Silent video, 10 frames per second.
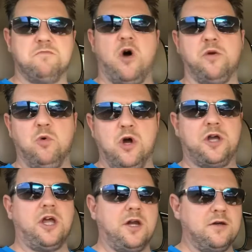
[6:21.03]
mind
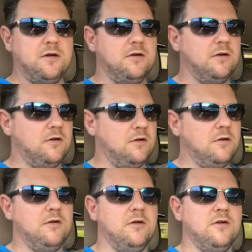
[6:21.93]
working.
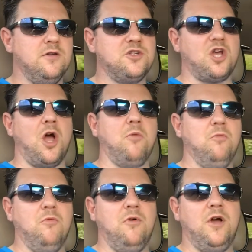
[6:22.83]
So,
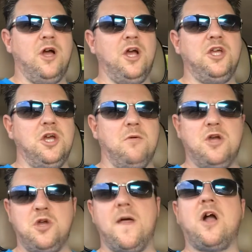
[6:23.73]
you know,
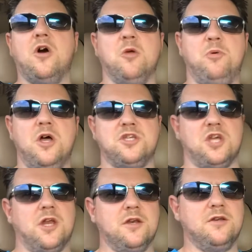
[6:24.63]
are you that kind of
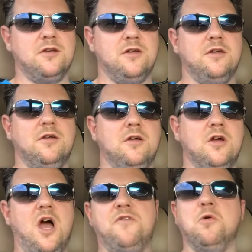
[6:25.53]
person?
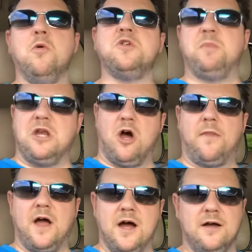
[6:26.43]
Have you always been
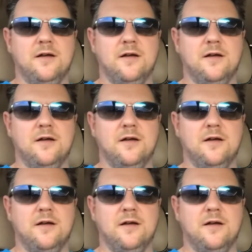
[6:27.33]
like that?